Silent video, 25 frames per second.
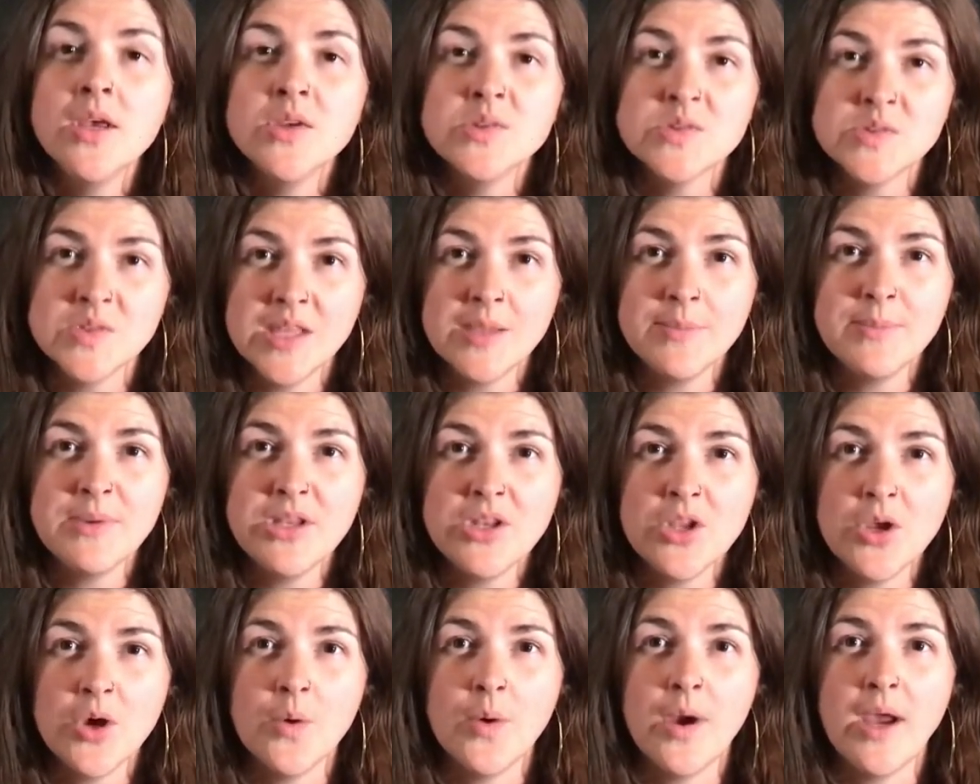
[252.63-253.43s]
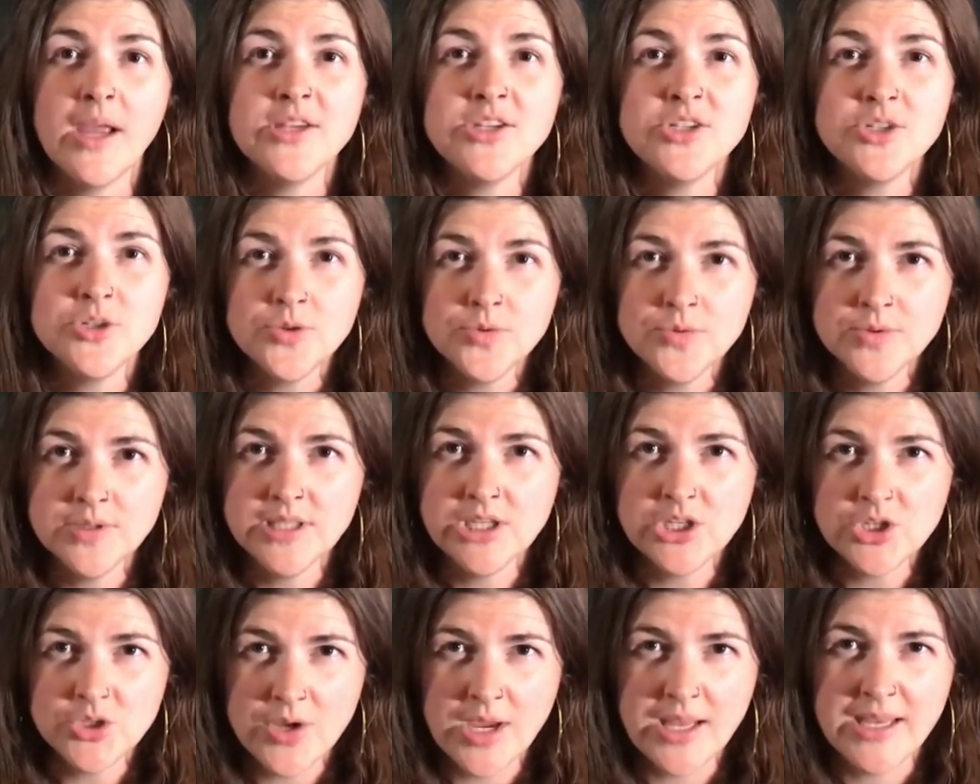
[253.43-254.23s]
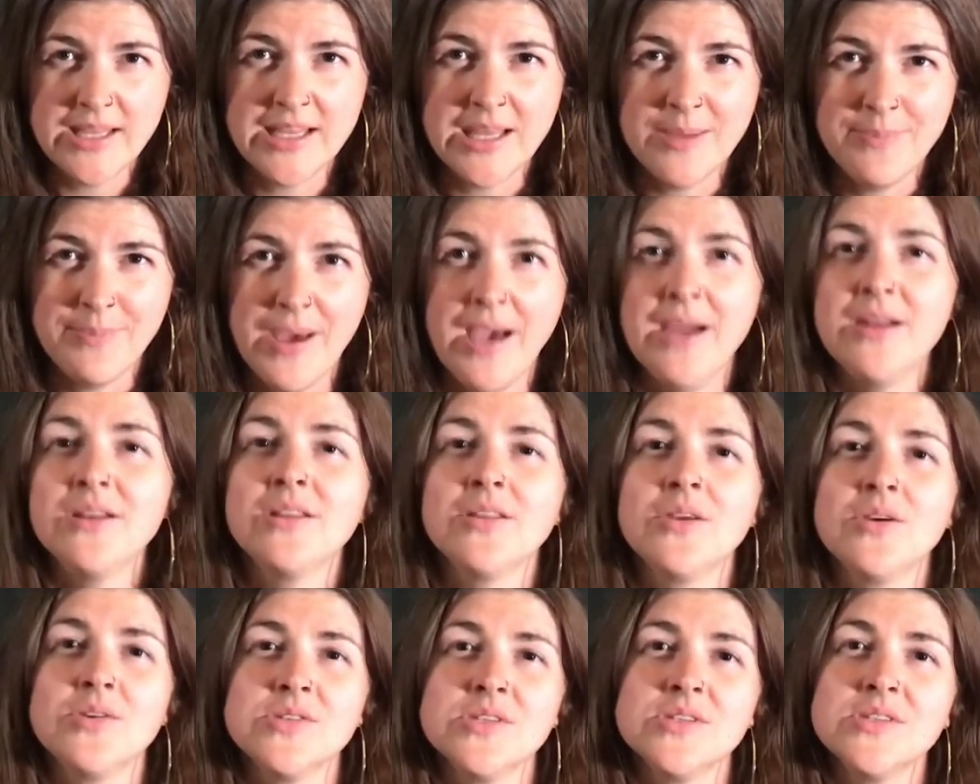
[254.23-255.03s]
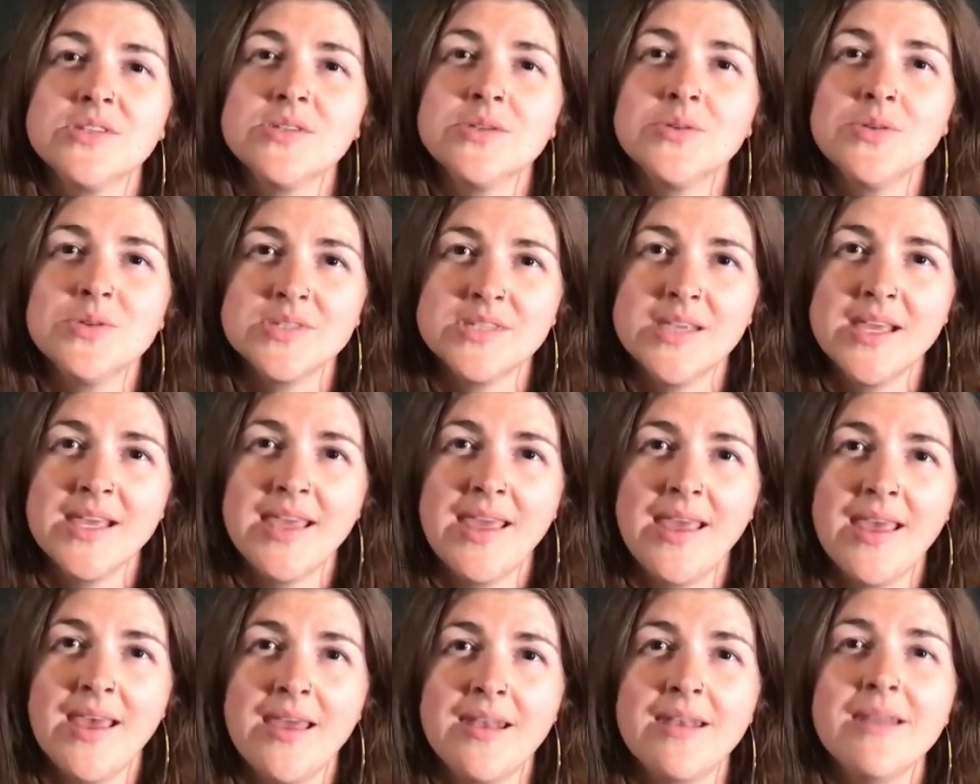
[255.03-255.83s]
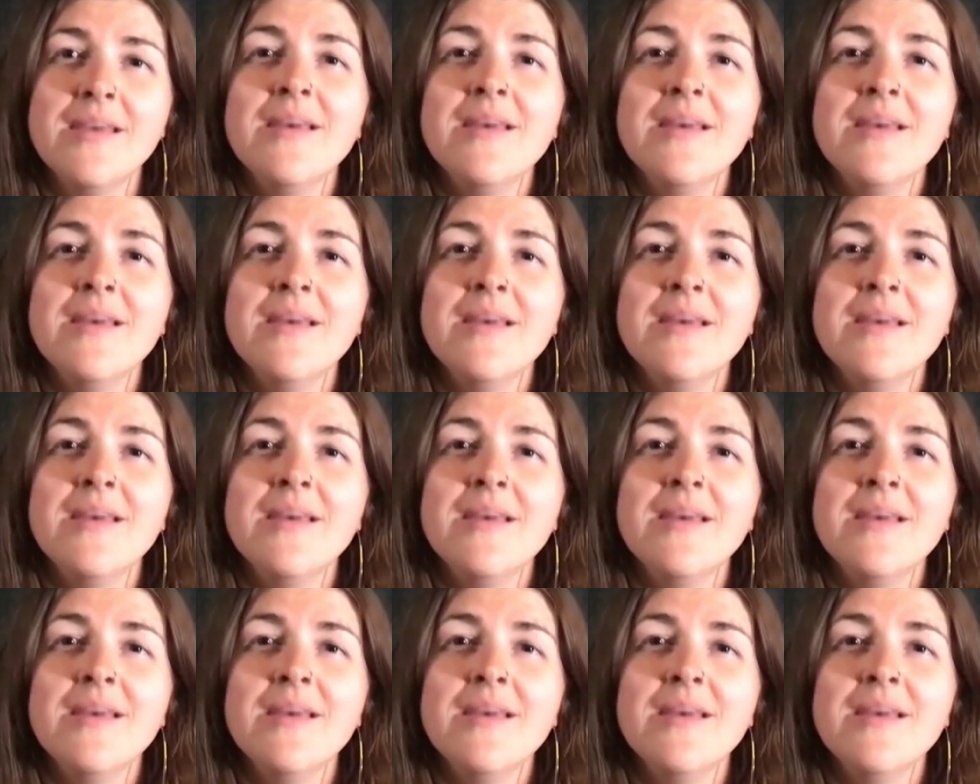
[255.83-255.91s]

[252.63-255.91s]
So let me know. I do really try to get back to those as soon as I can.